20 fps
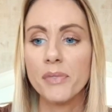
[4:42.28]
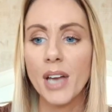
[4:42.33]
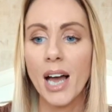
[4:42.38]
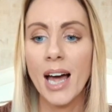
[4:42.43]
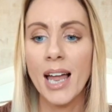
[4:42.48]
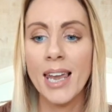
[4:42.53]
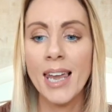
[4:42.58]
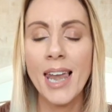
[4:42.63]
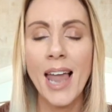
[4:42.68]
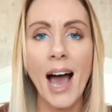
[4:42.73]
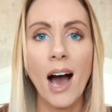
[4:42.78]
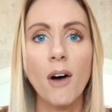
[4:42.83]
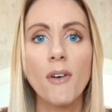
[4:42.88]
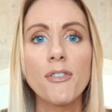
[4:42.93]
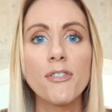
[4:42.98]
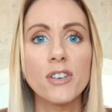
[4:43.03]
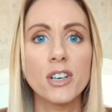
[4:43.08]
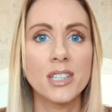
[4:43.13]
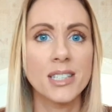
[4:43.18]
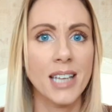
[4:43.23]
allow
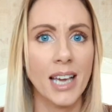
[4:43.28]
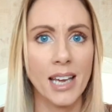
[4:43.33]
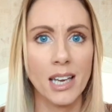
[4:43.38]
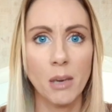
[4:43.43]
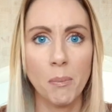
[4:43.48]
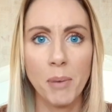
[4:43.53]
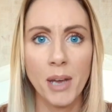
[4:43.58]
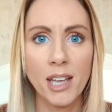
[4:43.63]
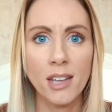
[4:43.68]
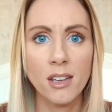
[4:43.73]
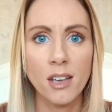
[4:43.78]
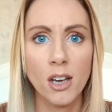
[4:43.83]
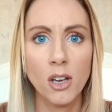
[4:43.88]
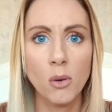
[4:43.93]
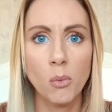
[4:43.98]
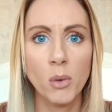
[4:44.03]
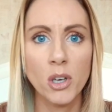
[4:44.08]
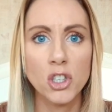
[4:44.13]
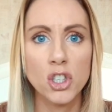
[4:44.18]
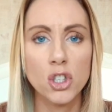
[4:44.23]
for a second
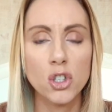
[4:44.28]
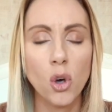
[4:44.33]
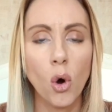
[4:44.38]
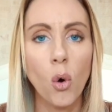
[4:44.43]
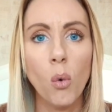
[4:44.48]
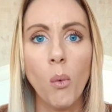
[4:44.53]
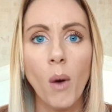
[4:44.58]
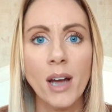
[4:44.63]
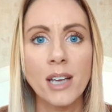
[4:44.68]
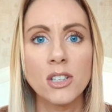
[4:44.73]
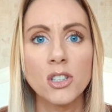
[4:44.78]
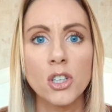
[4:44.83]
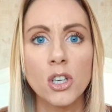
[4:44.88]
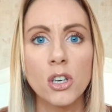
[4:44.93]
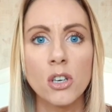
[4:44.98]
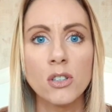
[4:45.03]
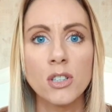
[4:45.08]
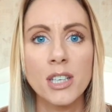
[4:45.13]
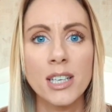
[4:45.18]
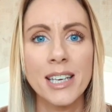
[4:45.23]
opinion, which is always
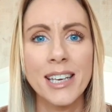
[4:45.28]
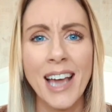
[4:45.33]
good,